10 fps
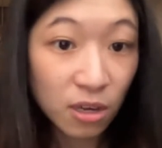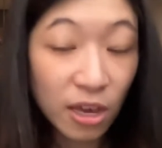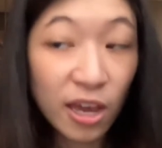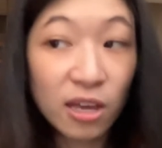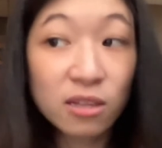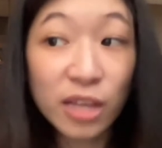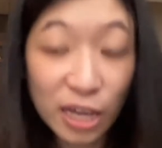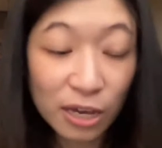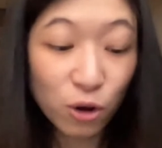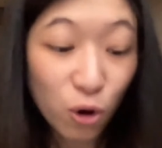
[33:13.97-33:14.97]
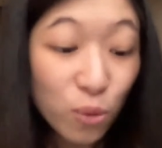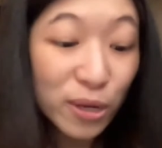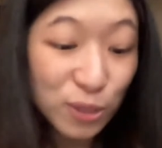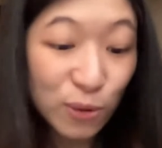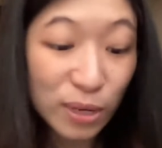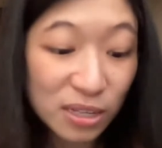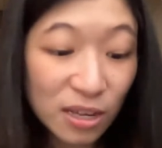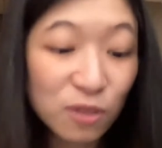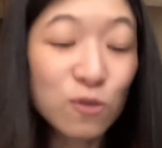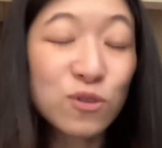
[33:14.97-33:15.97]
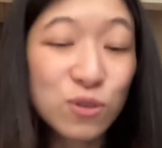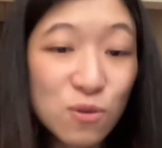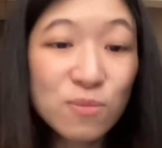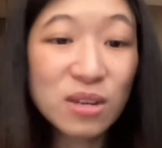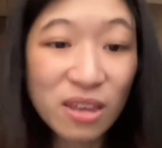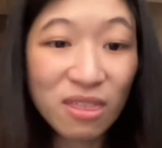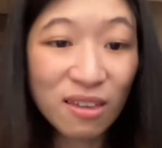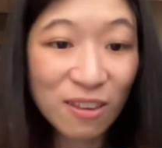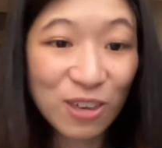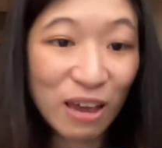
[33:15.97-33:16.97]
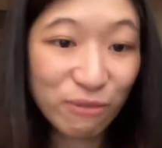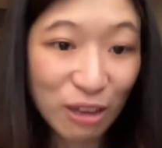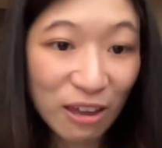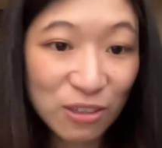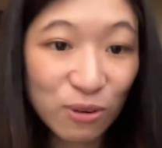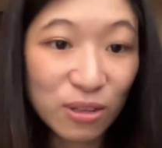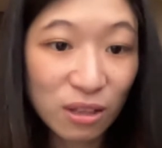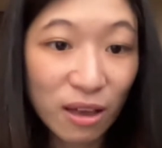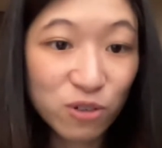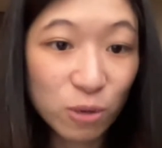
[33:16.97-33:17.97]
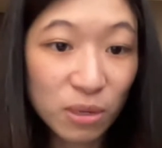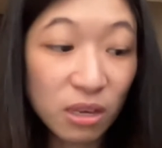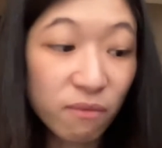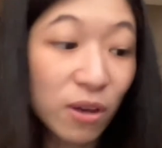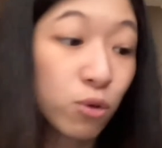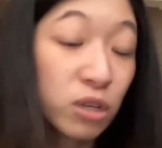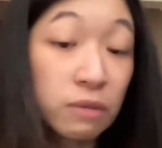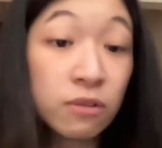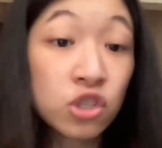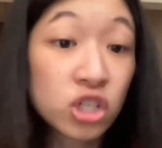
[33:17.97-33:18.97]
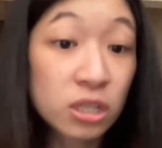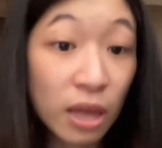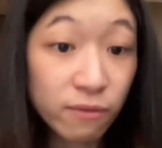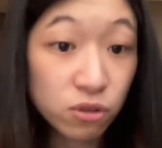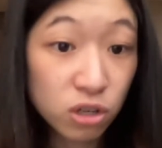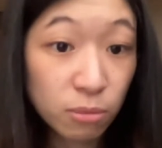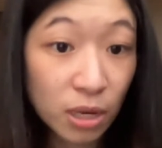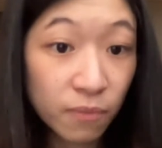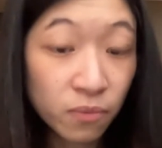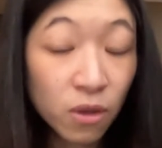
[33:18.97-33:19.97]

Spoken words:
And like I always said, there's so many things that you have to handle in a live shopping event or even just live streaming,